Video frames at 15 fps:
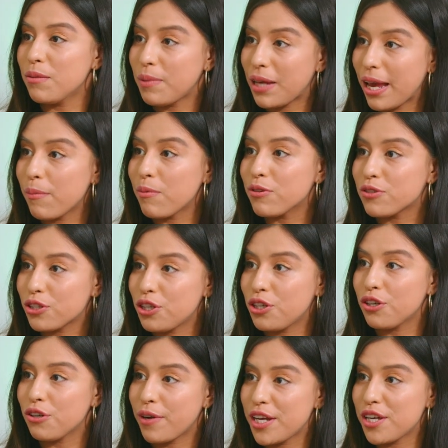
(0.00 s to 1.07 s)
be able to
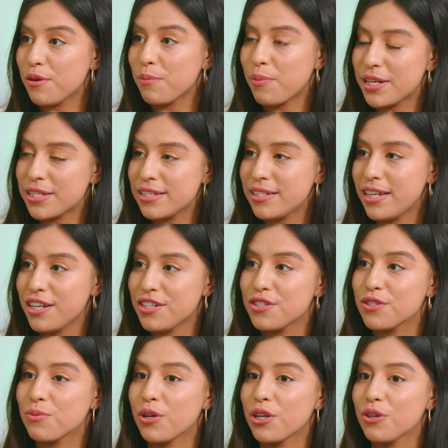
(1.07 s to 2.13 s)
curate your
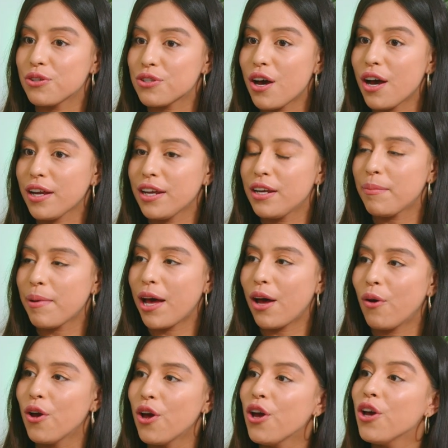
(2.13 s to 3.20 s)
presentations, what you're talking
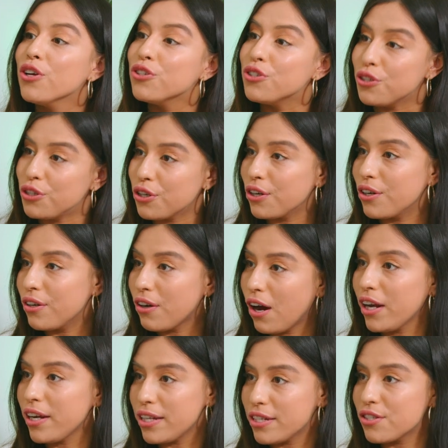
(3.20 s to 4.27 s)
about, to your
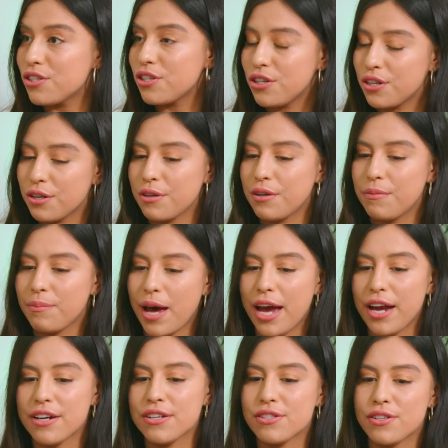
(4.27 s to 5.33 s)
audience, to your
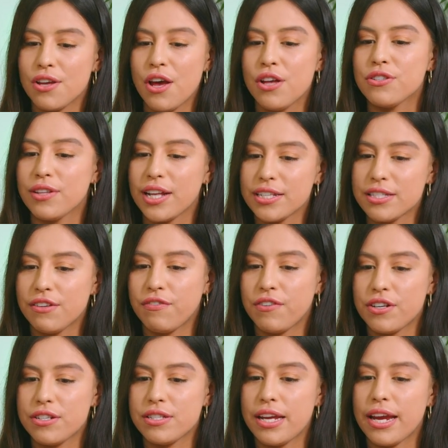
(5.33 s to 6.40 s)
buyers. So that's the
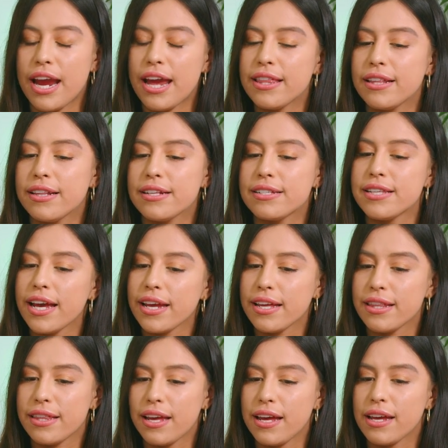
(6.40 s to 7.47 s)
first thing. And then the
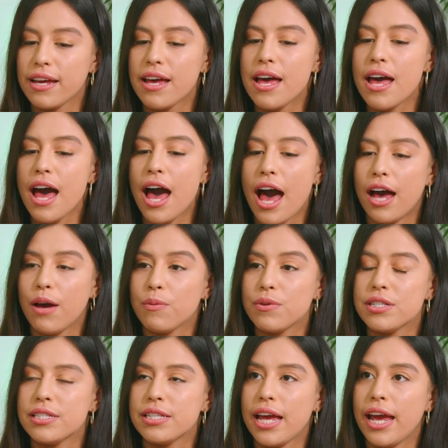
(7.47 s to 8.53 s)
second thing I
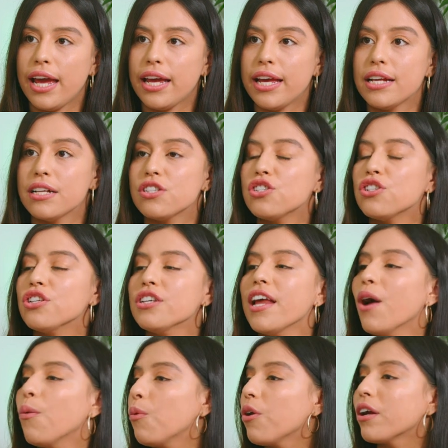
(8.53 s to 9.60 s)
would say is to
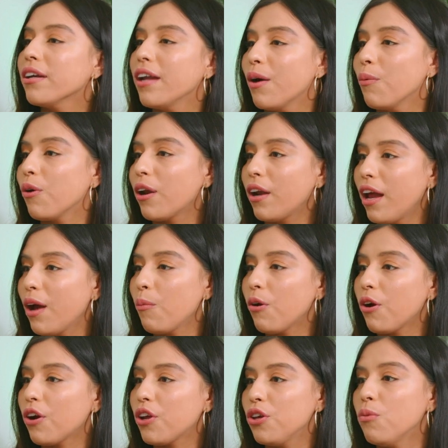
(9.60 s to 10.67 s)
network, network,
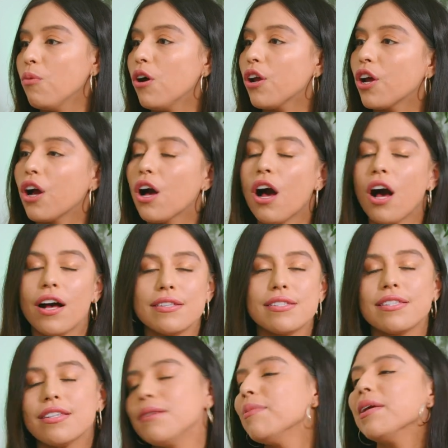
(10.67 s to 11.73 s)
network. You want to
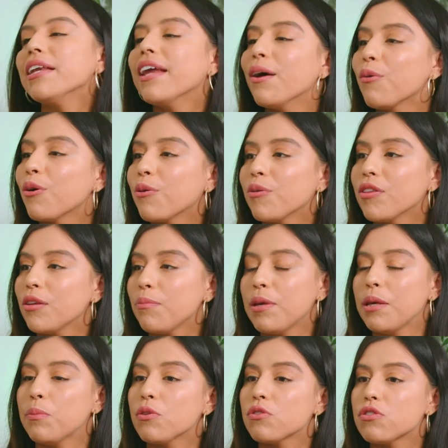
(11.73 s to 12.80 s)
constantly be networking with
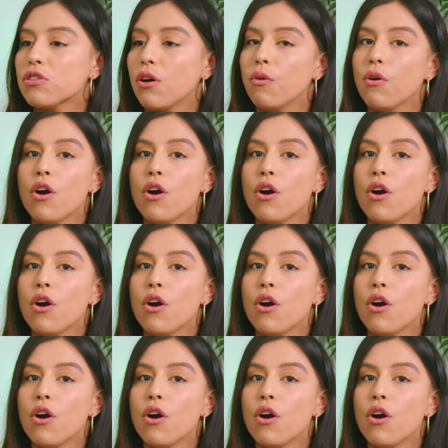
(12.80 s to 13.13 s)
people. So